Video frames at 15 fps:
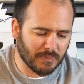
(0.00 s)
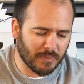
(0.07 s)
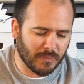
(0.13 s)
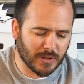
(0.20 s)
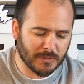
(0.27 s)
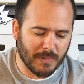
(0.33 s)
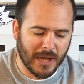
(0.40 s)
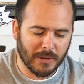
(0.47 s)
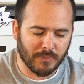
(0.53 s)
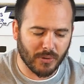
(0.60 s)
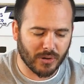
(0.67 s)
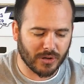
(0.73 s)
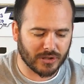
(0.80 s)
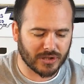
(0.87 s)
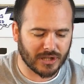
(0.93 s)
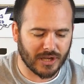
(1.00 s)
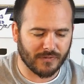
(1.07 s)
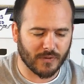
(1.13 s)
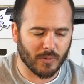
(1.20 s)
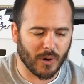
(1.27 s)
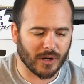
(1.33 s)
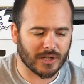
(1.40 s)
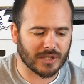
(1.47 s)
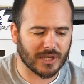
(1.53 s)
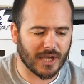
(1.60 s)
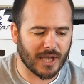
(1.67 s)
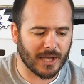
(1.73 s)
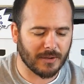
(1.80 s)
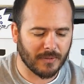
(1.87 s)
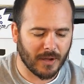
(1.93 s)
spec books, if you want to
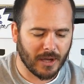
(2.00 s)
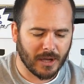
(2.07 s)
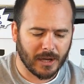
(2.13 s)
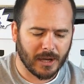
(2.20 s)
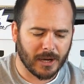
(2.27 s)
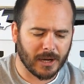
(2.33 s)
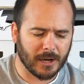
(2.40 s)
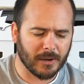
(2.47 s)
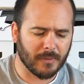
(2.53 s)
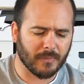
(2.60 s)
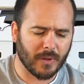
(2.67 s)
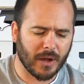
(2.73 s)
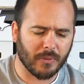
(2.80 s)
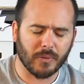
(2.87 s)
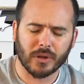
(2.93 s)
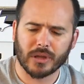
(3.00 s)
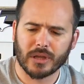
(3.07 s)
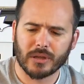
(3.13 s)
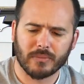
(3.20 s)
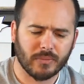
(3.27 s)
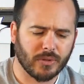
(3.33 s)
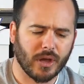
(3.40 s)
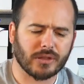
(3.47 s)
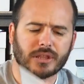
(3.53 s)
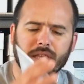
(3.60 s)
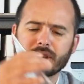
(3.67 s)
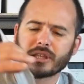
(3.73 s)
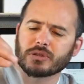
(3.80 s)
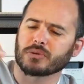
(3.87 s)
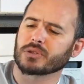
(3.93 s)
say, I really thought
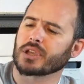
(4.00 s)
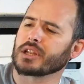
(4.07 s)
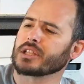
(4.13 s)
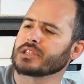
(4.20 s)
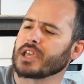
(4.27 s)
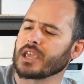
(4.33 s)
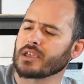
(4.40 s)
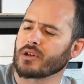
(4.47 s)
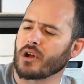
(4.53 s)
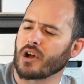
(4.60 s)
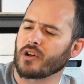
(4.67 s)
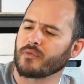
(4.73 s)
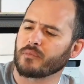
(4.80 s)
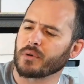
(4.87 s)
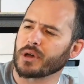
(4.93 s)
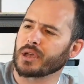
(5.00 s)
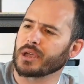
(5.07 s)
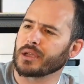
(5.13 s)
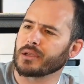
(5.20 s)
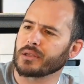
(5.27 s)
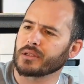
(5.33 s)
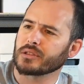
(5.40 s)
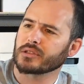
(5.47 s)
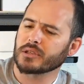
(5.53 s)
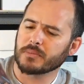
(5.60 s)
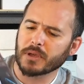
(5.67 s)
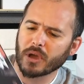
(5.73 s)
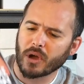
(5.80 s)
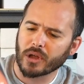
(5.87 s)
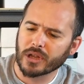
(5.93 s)
that this was gonna take off, but to
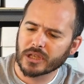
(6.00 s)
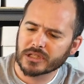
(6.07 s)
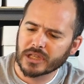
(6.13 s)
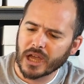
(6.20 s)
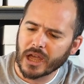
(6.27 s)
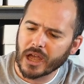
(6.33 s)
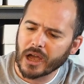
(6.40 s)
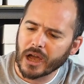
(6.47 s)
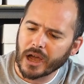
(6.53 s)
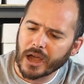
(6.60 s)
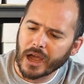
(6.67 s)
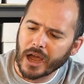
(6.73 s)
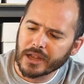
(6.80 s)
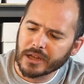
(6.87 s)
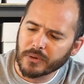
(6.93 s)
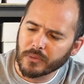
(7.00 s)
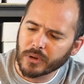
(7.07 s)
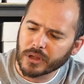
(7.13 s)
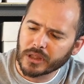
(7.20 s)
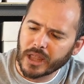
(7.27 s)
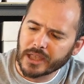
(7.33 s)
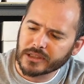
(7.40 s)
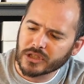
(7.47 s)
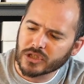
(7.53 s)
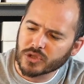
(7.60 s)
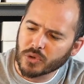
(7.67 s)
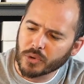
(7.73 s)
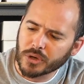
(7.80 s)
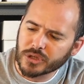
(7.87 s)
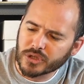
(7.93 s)
be honest, I didn't really like the
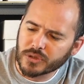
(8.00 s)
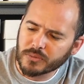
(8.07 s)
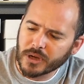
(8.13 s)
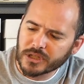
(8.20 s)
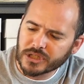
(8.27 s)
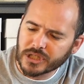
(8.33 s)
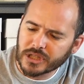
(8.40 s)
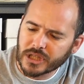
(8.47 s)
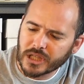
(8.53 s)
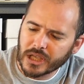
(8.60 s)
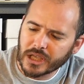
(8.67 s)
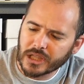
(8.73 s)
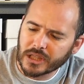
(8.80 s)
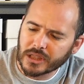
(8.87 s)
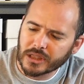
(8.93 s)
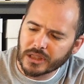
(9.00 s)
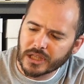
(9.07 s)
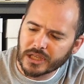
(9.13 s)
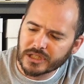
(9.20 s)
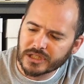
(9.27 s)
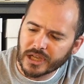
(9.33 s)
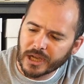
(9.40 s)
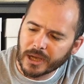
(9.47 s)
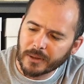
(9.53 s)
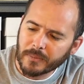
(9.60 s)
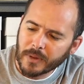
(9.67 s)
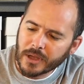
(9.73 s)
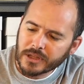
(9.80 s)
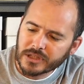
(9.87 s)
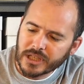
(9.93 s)
story too much in this
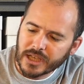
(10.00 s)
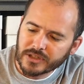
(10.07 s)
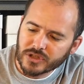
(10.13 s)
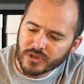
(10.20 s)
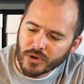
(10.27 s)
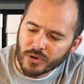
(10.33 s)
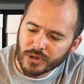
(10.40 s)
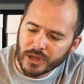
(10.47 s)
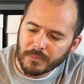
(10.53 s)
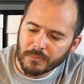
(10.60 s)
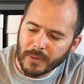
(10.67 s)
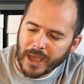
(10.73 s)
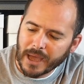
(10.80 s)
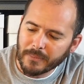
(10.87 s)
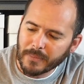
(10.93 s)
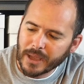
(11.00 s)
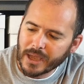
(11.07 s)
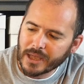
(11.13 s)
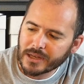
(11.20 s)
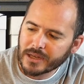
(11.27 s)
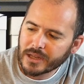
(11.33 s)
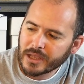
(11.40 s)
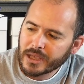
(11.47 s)
Deathstroke and Batman.